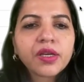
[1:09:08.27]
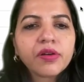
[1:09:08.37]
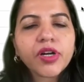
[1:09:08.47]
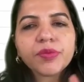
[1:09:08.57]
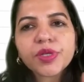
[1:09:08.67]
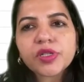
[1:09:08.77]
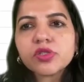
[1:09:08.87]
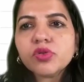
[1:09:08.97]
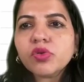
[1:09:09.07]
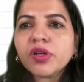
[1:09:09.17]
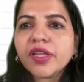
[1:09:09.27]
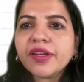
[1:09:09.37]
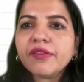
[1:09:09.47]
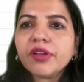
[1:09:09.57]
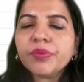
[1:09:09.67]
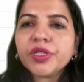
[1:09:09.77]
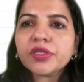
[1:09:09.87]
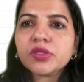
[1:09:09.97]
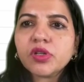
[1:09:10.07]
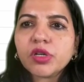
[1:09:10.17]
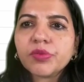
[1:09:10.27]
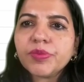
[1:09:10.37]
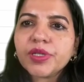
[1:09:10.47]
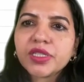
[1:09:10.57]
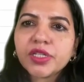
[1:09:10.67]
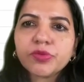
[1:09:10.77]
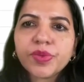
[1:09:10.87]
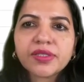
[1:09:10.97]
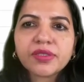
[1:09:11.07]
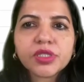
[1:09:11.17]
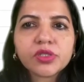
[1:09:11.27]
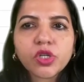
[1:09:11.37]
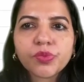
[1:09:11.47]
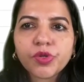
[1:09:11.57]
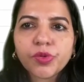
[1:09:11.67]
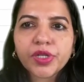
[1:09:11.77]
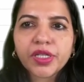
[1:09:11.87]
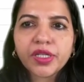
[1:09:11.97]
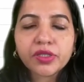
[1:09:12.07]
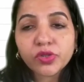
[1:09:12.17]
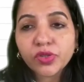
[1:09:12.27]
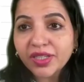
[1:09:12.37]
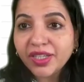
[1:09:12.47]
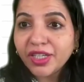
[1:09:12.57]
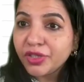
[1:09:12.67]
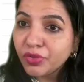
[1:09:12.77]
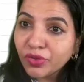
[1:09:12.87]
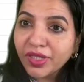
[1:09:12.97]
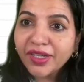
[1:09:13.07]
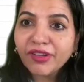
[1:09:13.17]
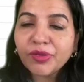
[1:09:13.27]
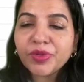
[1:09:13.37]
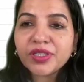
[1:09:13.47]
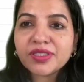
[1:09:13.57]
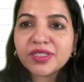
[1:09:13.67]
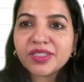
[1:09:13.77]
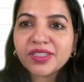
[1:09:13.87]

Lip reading: Why? Because nuclear development is normal, but cytoplasm is not properly, sorry, nuclear development is